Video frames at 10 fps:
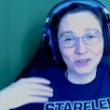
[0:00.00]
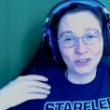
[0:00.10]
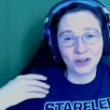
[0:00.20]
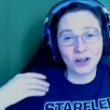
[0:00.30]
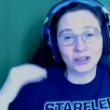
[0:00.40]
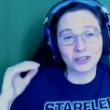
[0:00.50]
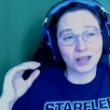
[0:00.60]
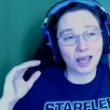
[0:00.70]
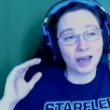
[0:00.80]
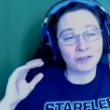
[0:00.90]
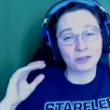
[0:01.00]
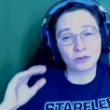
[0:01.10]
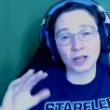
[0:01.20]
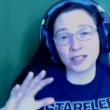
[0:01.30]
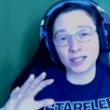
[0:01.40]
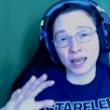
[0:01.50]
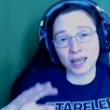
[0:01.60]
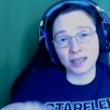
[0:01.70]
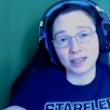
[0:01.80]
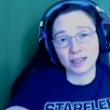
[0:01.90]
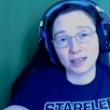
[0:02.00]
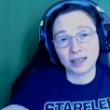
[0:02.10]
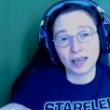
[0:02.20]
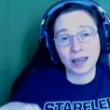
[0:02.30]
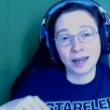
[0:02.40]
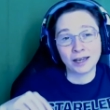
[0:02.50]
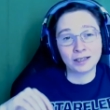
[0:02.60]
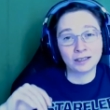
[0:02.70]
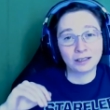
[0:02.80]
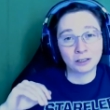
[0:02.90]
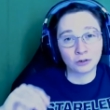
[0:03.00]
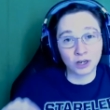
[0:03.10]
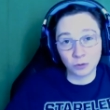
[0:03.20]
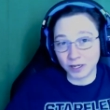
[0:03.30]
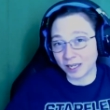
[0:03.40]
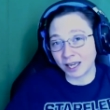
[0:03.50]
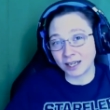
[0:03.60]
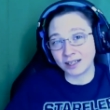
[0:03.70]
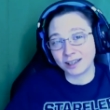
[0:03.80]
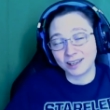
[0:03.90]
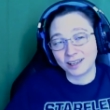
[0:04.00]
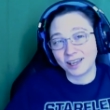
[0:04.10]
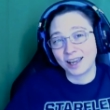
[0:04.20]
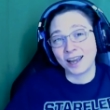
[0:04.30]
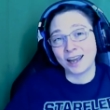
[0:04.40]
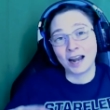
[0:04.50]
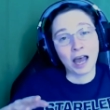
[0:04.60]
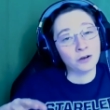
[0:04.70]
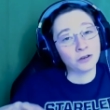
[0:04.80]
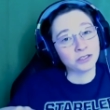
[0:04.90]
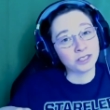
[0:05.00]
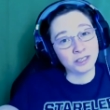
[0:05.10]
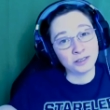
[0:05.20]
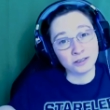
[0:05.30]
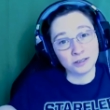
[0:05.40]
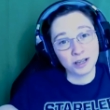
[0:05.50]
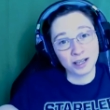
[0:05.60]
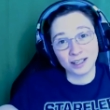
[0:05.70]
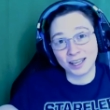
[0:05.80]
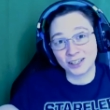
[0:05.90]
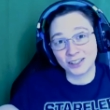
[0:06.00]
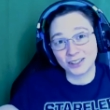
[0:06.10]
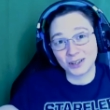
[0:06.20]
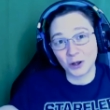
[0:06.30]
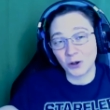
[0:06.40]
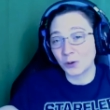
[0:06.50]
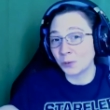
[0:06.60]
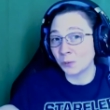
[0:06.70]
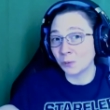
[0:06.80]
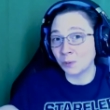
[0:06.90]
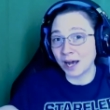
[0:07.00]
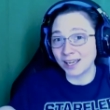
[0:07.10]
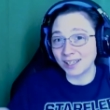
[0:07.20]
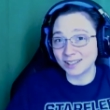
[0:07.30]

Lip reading: you all have a great day and a great weekend. And I will see you later. Bye.